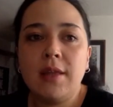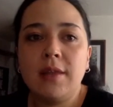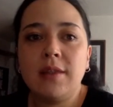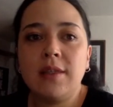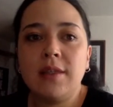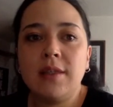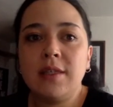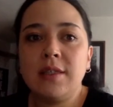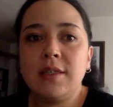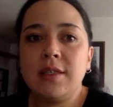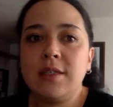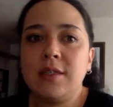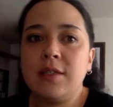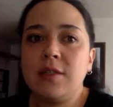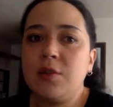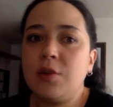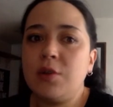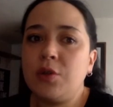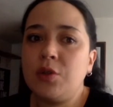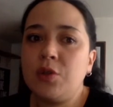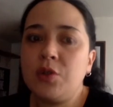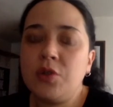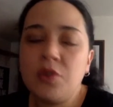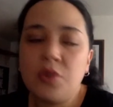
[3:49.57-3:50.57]
This is
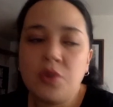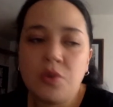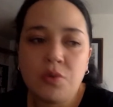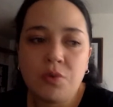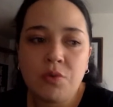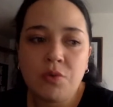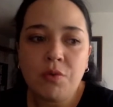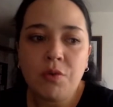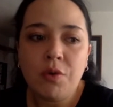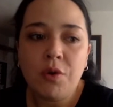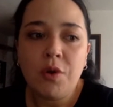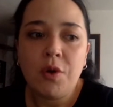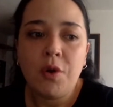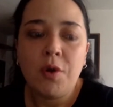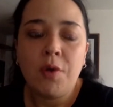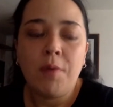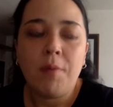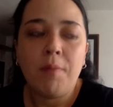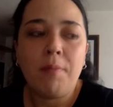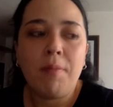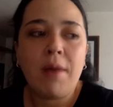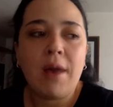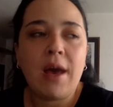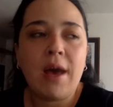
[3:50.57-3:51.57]
not new,
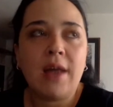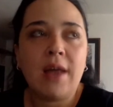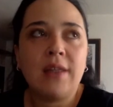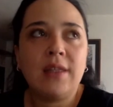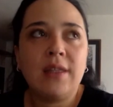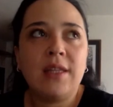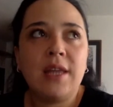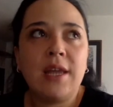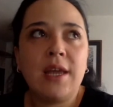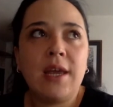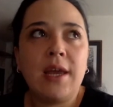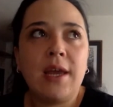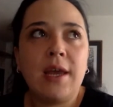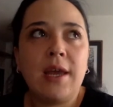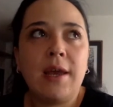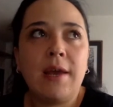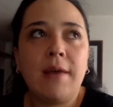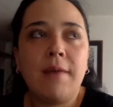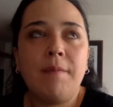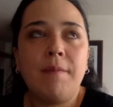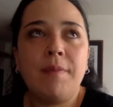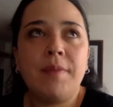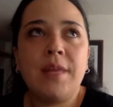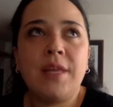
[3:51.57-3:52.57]
but
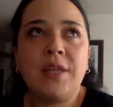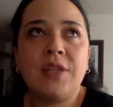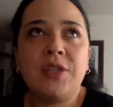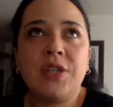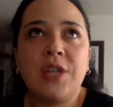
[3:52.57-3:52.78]
the